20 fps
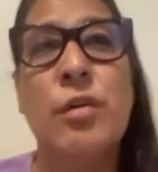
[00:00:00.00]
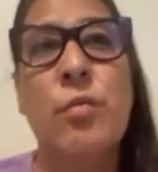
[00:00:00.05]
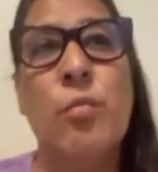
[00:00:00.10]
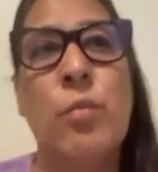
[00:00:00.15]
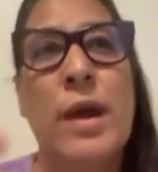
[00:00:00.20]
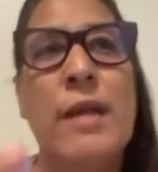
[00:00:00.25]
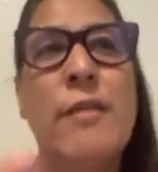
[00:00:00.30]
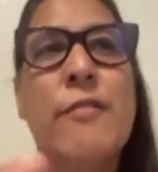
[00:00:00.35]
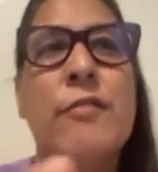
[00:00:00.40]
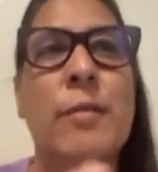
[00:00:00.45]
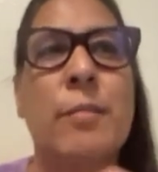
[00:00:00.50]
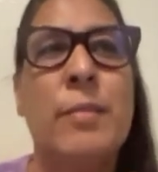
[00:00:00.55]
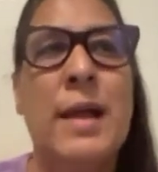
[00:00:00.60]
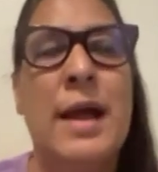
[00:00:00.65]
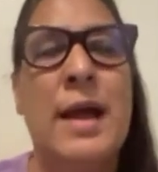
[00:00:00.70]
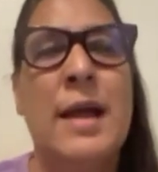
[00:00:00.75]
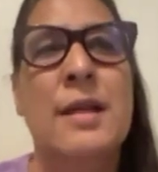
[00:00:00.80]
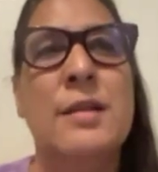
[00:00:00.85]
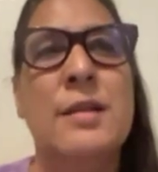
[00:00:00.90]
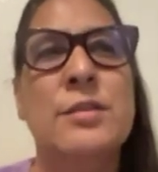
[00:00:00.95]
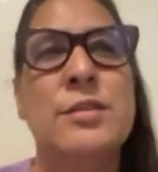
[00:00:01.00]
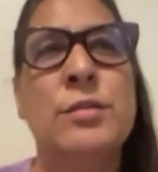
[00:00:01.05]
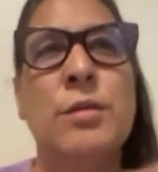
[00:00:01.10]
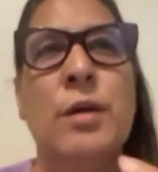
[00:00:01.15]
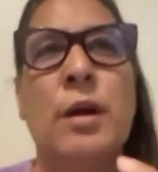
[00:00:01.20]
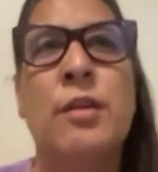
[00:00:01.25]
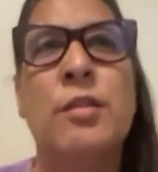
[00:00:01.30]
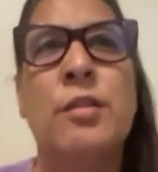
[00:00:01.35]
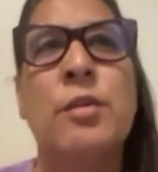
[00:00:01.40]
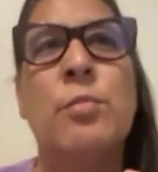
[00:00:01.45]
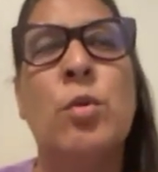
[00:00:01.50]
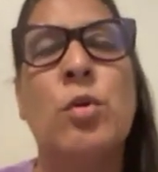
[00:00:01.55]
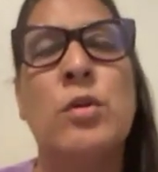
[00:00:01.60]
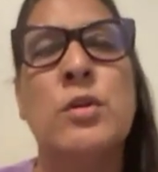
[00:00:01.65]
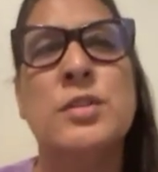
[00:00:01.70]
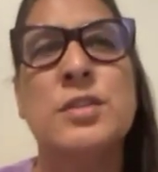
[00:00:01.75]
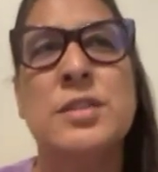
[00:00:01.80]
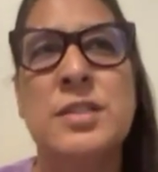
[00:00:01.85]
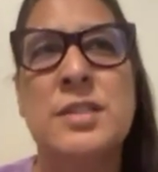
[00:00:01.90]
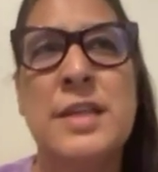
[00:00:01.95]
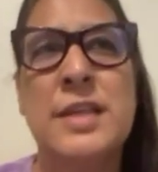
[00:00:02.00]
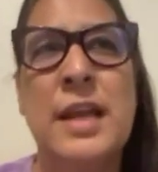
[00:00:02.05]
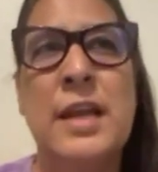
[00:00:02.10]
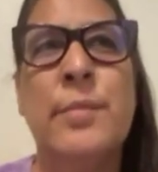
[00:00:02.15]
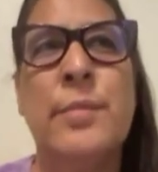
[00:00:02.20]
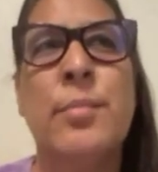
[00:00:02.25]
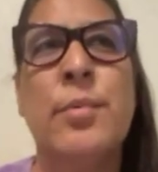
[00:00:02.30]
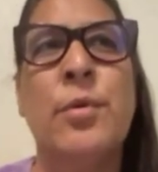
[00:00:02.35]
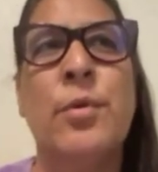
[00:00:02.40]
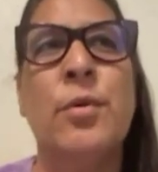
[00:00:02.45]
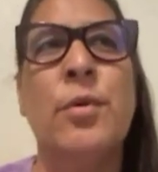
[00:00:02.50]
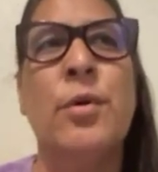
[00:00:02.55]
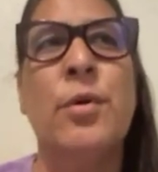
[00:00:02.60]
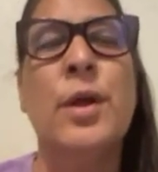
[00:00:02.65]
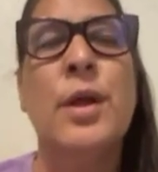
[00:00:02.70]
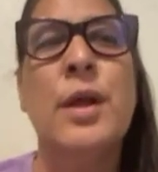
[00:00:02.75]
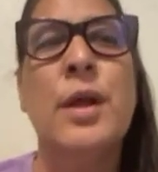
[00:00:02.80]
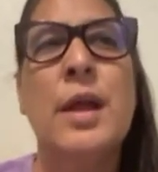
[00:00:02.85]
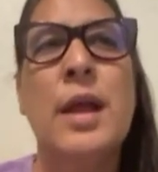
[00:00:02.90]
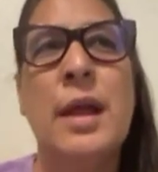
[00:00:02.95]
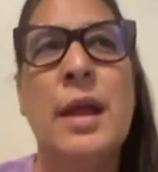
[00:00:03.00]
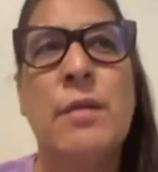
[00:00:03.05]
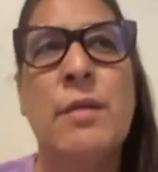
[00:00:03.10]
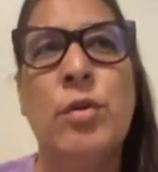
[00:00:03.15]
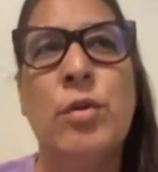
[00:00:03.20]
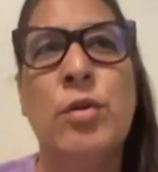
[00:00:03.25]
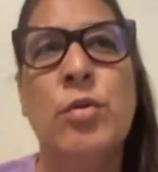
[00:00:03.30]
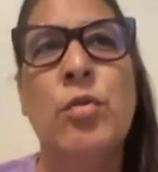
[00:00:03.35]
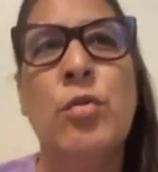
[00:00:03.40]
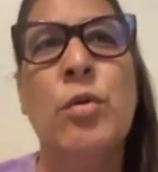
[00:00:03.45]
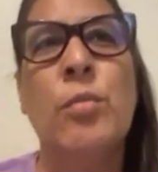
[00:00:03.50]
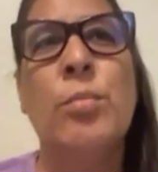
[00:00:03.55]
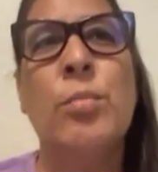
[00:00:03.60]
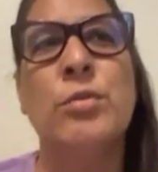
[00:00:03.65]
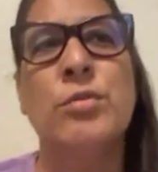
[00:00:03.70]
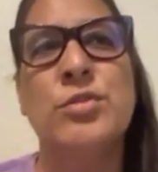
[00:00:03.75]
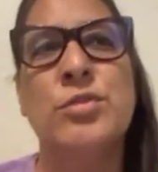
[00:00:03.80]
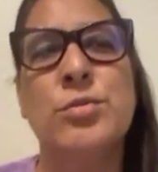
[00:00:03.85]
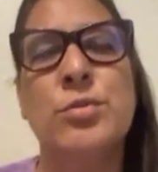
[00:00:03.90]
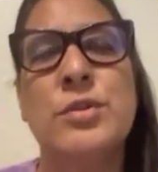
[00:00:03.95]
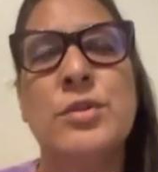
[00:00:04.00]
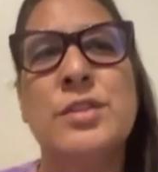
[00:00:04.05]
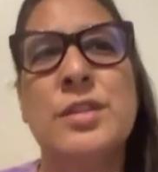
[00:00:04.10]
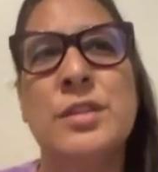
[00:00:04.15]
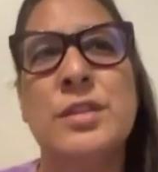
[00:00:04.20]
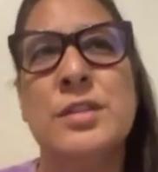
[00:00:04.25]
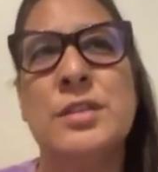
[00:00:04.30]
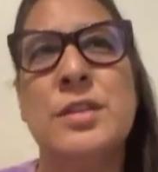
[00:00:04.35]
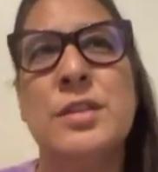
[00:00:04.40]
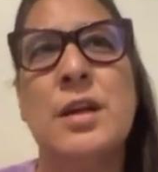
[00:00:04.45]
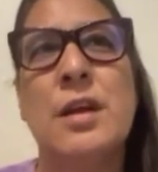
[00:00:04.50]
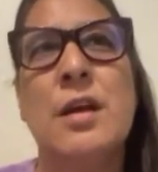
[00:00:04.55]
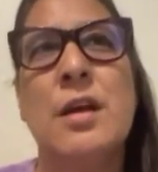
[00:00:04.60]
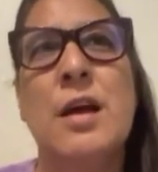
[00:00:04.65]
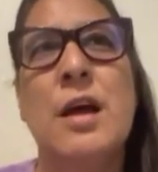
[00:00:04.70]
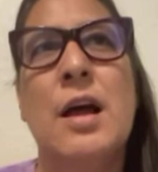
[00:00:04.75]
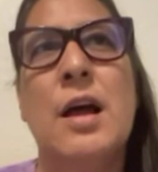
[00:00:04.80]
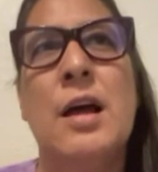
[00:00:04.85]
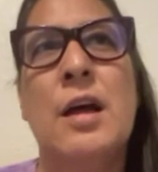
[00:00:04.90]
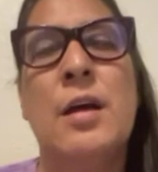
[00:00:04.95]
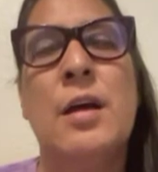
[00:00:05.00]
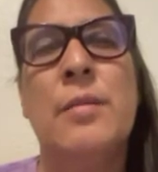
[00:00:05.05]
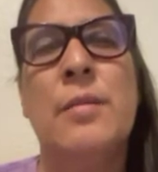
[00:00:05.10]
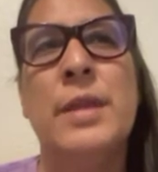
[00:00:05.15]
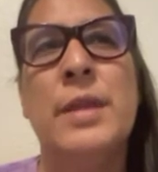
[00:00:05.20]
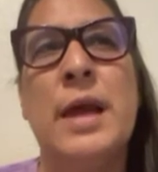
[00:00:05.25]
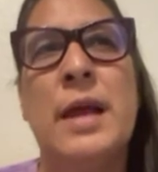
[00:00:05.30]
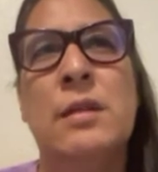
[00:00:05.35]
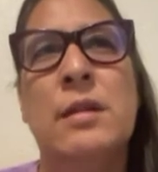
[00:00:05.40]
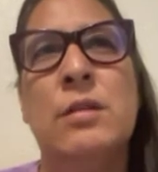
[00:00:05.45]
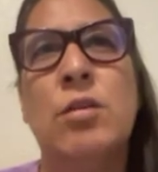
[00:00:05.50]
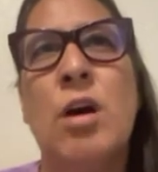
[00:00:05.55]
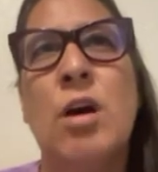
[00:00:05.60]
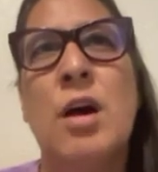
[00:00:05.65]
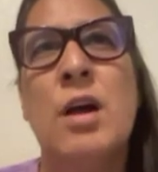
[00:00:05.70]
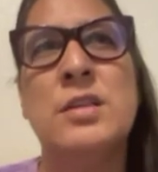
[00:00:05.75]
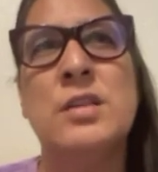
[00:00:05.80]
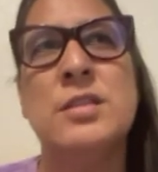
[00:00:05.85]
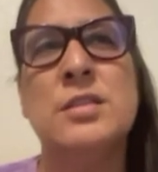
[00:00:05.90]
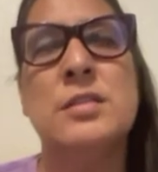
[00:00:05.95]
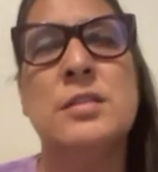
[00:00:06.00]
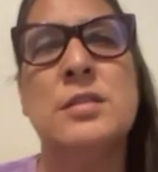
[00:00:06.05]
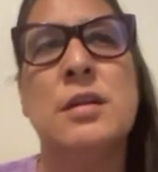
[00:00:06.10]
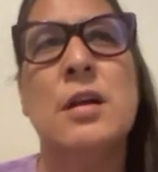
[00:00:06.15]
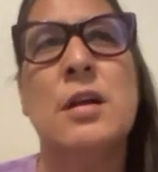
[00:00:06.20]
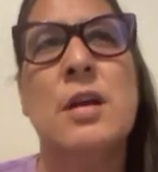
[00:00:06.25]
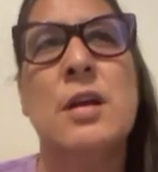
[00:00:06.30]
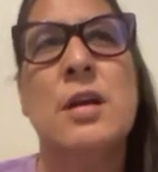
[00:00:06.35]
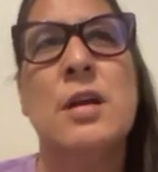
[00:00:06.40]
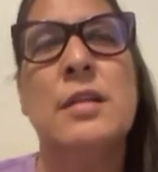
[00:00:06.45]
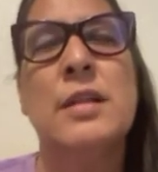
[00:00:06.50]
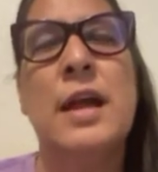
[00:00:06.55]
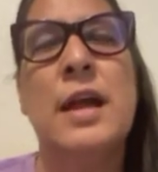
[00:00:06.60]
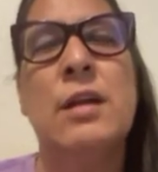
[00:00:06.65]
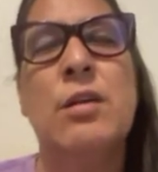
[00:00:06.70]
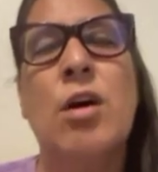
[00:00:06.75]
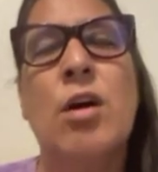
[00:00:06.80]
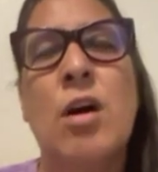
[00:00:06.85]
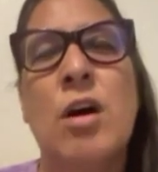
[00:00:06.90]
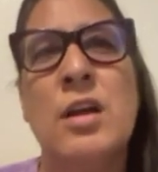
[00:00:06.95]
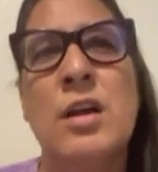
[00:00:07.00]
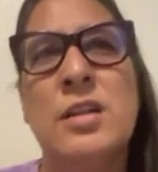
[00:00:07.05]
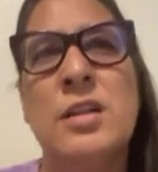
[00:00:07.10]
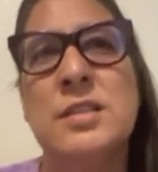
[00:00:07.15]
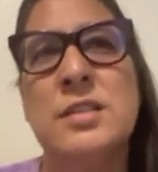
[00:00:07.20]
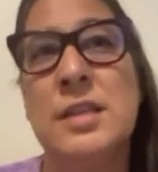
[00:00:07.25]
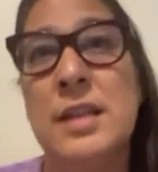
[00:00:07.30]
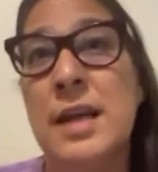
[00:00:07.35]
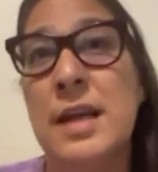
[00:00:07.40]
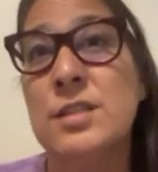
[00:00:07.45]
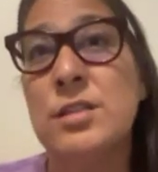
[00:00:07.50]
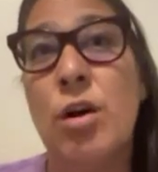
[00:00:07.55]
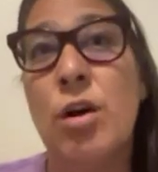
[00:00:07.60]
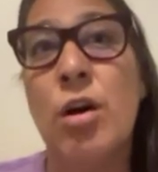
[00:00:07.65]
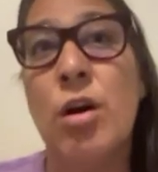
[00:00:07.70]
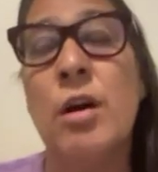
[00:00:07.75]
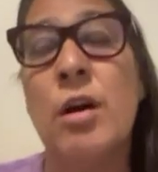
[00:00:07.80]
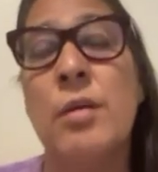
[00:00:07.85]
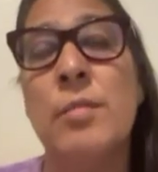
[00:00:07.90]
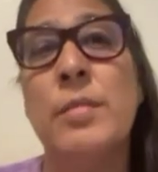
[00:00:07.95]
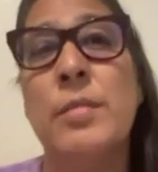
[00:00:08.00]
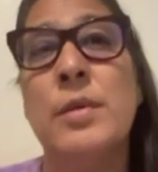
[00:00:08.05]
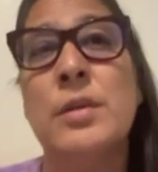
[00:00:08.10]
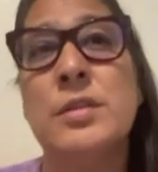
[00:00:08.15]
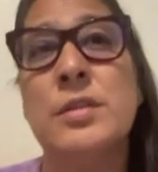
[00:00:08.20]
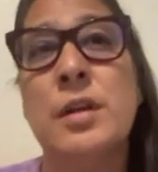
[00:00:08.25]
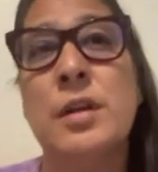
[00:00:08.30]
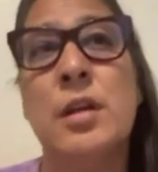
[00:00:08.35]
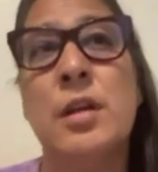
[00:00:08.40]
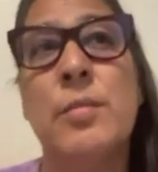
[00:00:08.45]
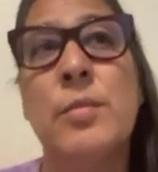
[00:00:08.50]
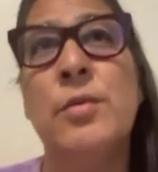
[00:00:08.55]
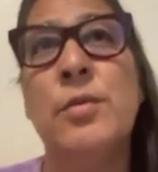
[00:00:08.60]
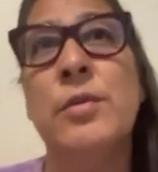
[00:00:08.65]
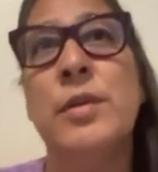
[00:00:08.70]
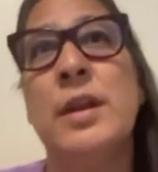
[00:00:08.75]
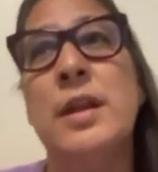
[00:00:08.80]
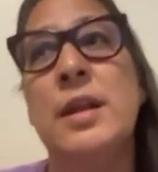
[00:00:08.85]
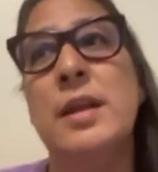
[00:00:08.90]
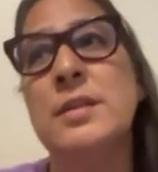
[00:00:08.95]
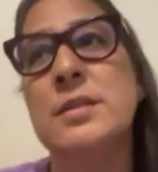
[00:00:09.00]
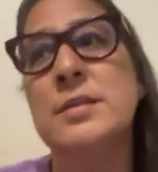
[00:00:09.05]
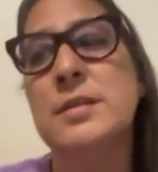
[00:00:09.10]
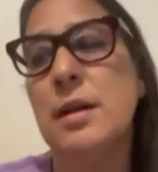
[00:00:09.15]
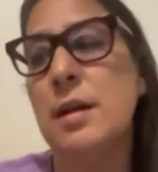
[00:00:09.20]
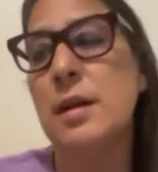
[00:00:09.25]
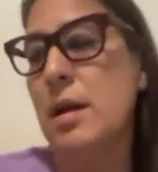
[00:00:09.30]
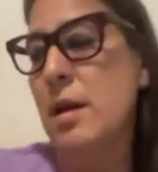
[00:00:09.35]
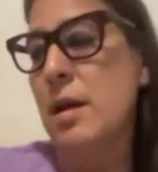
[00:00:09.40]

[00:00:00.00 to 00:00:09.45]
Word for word: away from that to other more sustainable and renewable sources that cause less harm to communities.